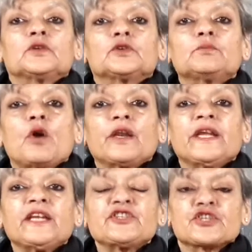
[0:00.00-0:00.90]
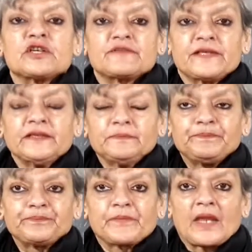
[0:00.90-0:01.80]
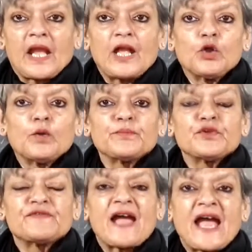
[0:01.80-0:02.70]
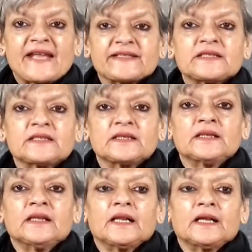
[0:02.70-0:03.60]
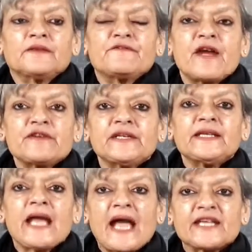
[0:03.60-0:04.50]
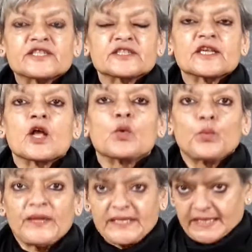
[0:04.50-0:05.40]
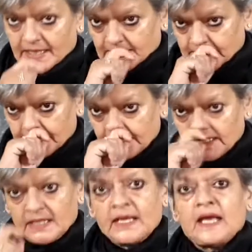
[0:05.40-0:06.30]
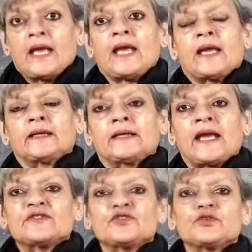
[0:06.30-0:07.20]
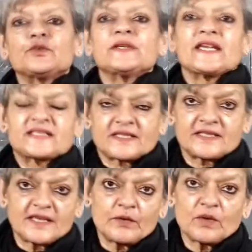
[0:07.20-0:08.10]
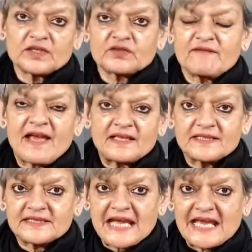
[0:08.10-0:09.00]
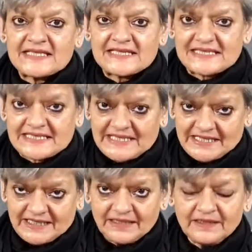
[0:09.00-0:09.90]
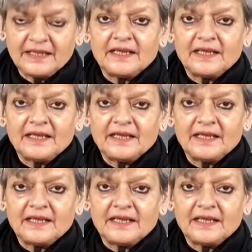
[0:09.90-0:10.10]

Good morning, children. I hope you've had a very nice weekend. And as you know, yesterday was Valentine's Day.